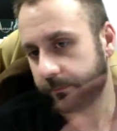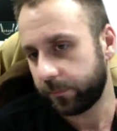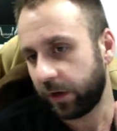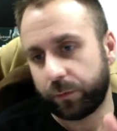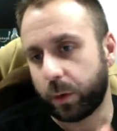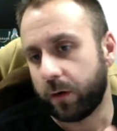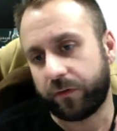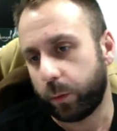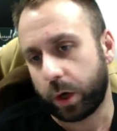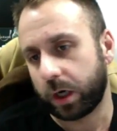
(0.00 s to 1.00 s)
of what
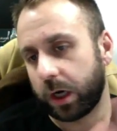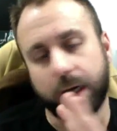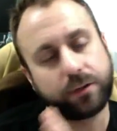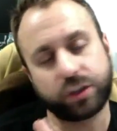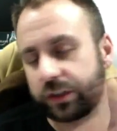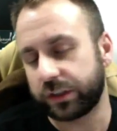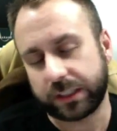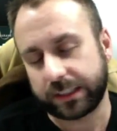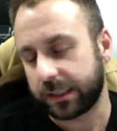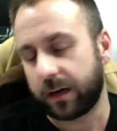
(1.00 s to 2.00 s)
for one color, just as an
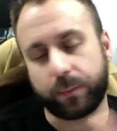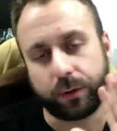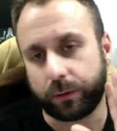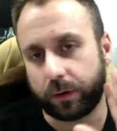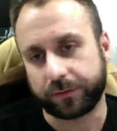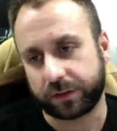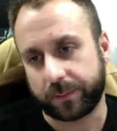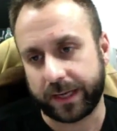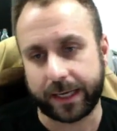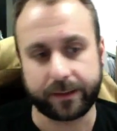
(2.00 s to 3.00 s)
example off the top of
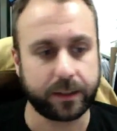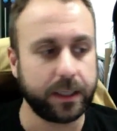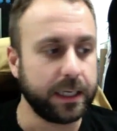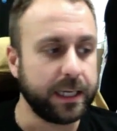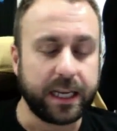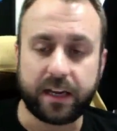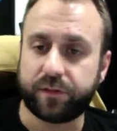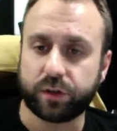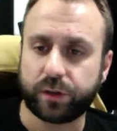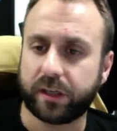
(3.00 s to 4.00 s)
my head. If
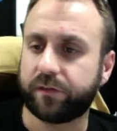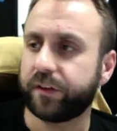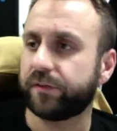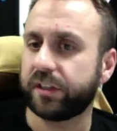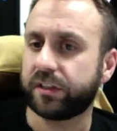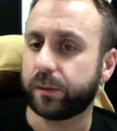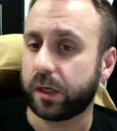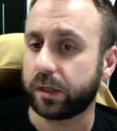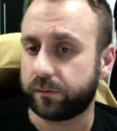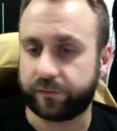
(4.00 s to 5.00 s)
you're doing 50 to
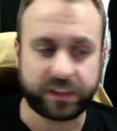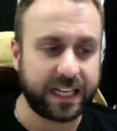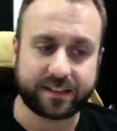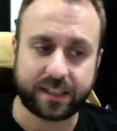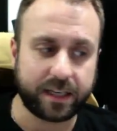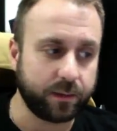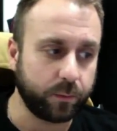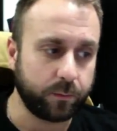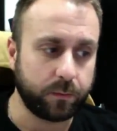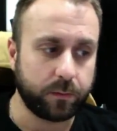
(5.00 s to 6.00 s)
100, let's say
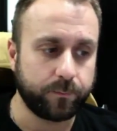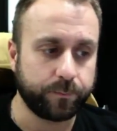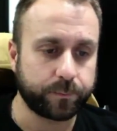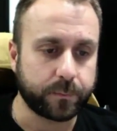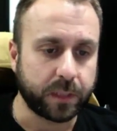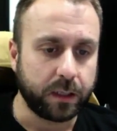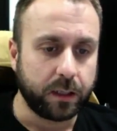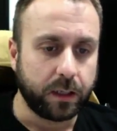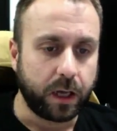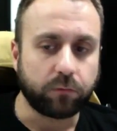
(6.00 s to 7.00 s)

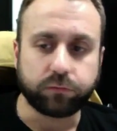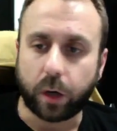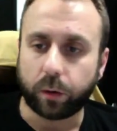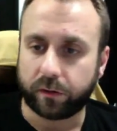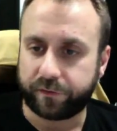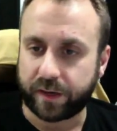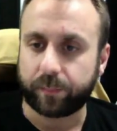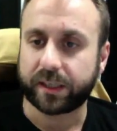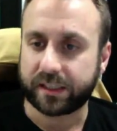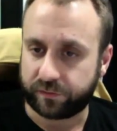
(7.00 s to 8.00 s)
a roll of
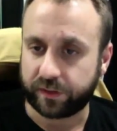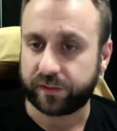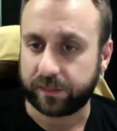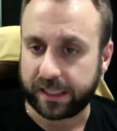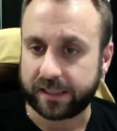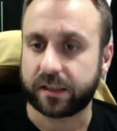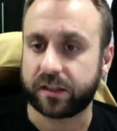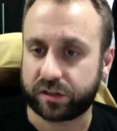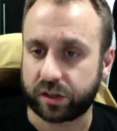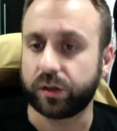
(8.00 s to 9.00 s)
fabric is 50
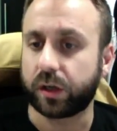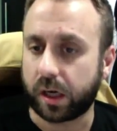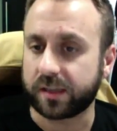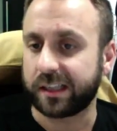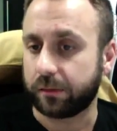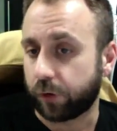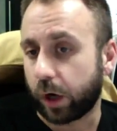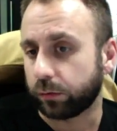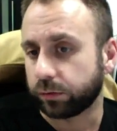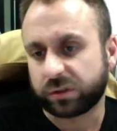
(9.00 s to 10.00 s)
meters, so you class it in
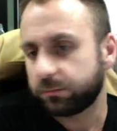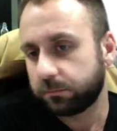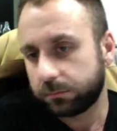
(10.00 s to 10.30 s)
rolls.